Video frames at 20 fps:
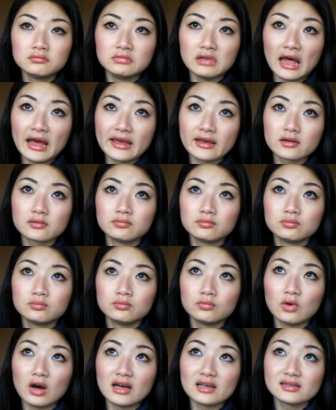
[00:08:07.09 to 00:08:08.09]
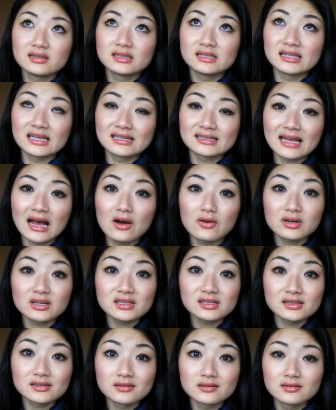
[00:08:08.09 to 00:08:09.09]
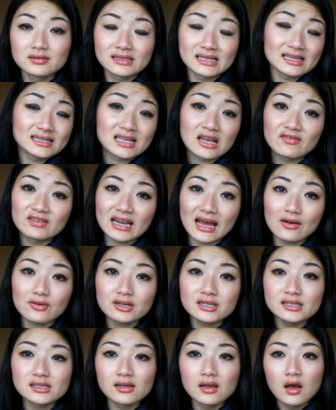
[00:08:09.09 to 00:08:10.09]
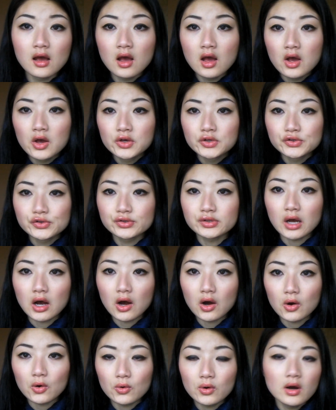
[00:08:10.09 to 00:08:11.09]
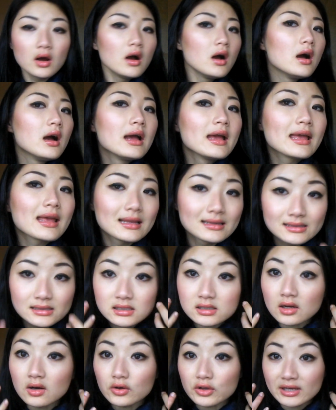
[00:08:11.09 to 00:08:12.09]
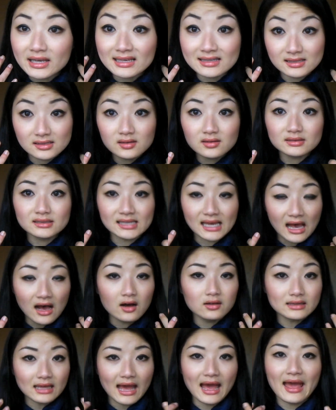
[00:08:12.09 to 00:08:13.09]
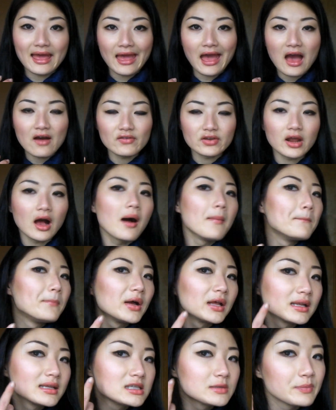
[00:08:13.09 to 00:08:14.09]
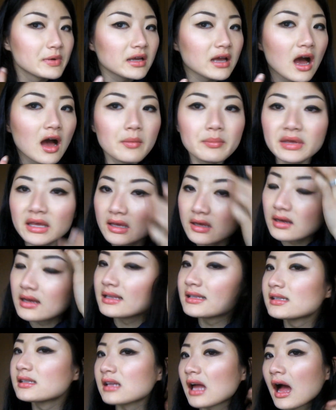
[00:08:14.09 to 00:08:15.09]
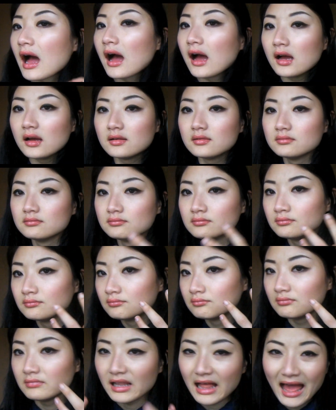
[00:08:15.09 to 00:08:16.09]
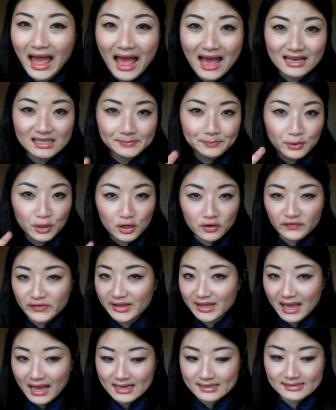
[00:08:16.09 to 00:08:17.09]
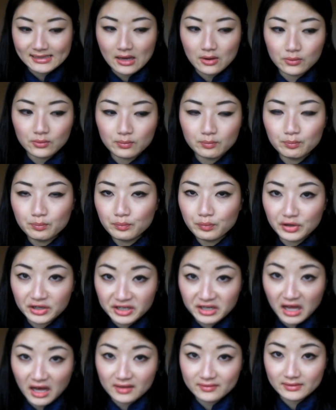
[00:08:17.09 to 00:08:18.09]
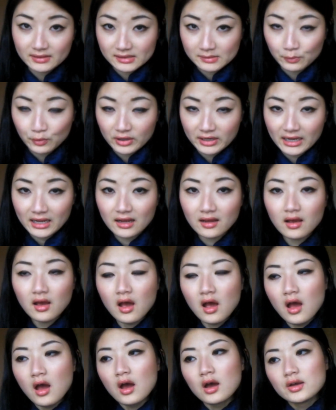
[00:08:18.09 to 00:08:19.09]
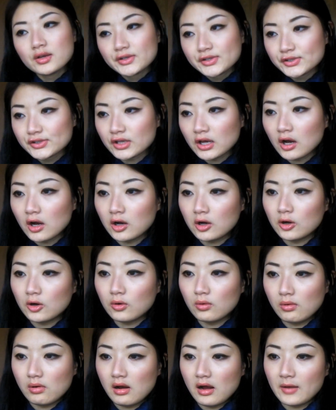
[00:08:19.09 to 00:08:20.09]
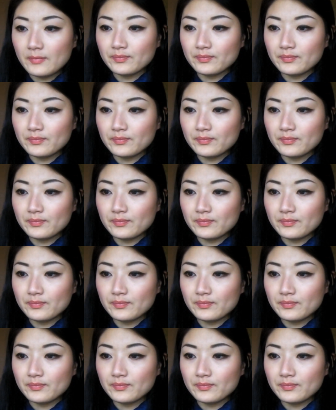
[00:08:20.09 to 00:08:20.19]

like what, 6 hours? 6-7 hours. So it's still, you can still tell that I have it on, but it's not as perfect as I put it on this morning. So